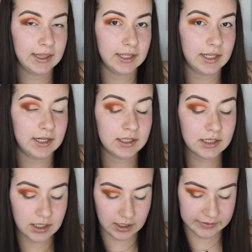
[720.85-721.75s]
and then
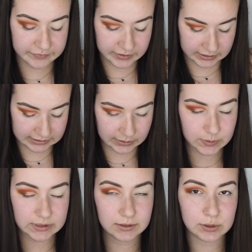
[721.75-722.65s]
I felt like that
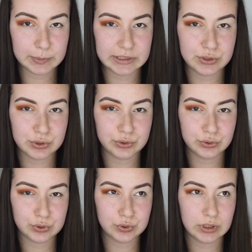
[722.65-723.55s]
was a little bit
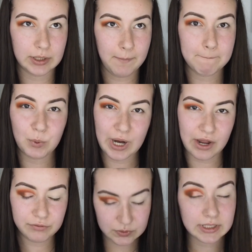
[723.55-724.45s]
too
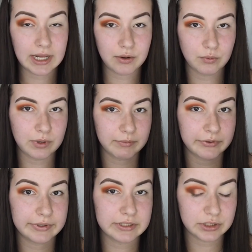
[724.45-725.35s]
brown. So now what I'm
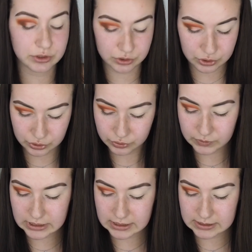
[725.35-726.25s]
going to do
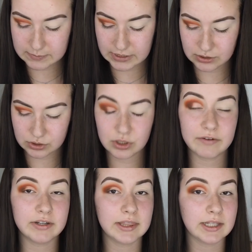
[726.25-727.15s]
is make sure
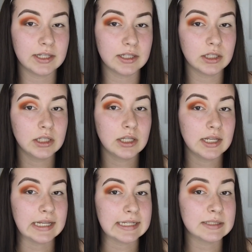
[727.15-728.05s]
everything
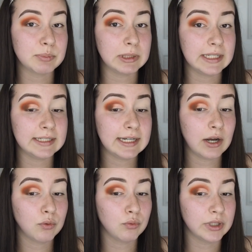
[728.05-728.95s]
is blended
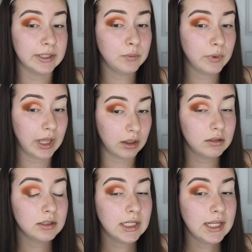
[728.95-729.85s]
out really well,
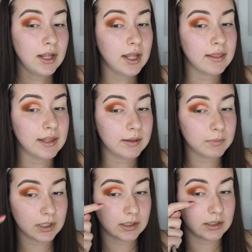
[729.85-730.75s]
and then I'm
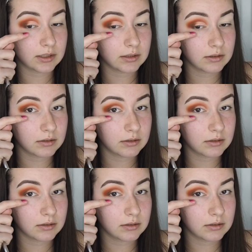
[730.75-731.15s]
gonna